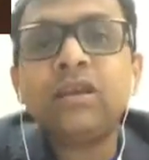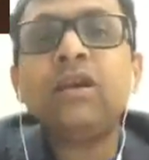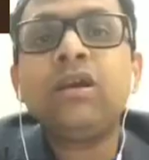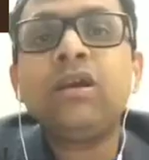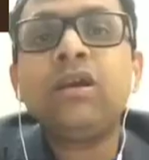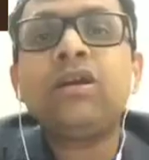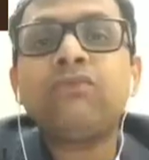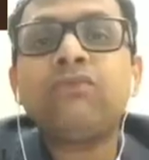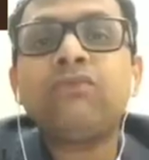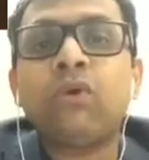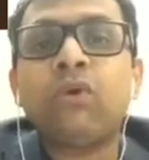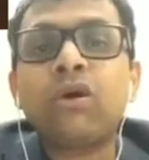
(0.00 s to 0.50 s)

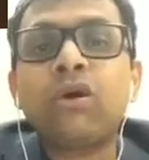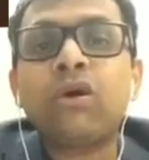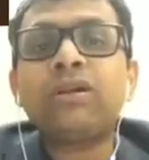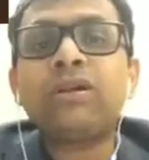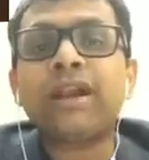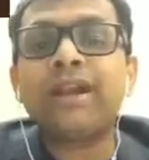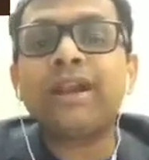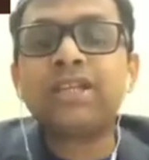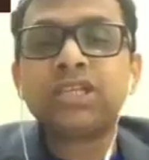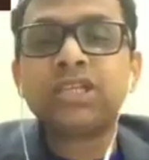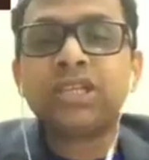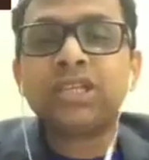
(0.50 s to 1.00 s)
4
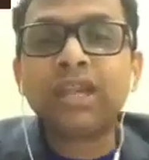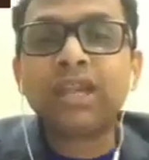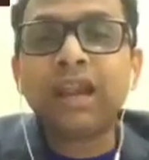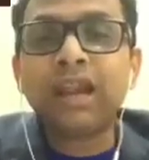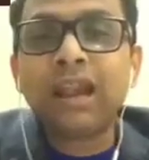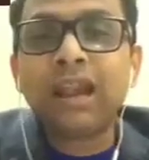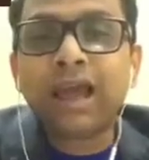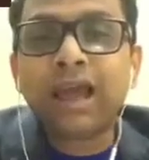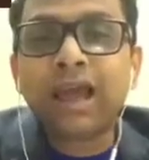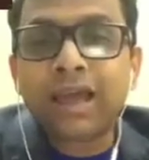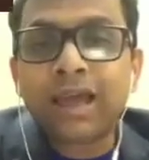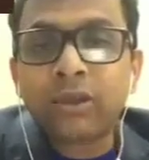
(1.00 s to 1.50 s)
traditional
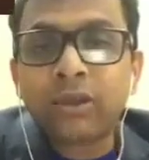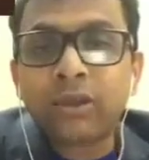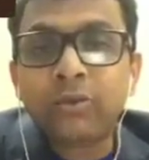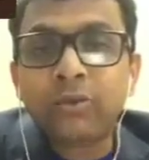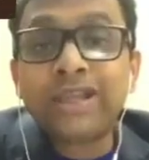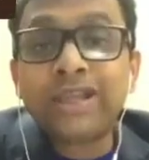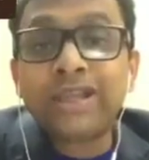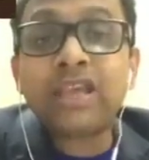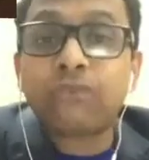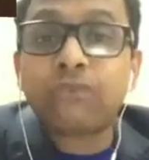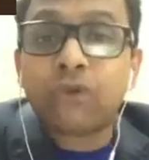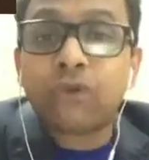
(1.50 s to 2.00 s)

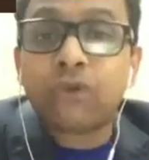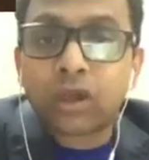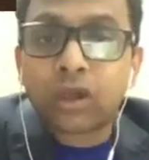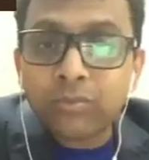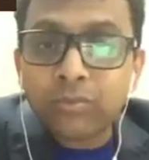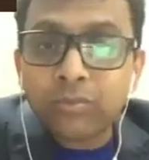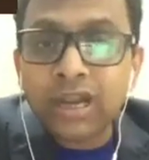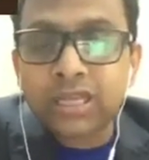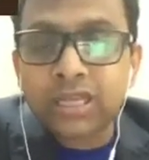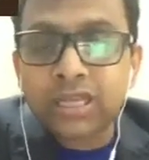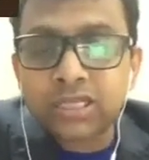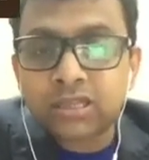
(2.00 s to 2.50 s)
Ayurvedic
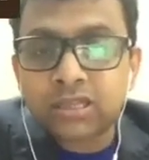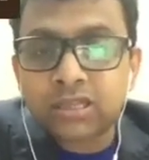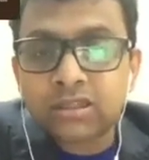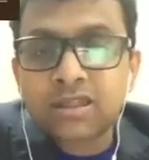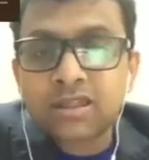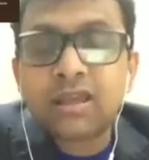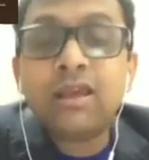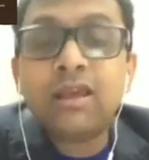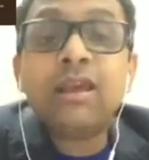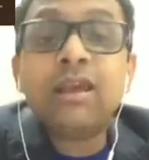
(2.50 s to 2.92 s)
formulations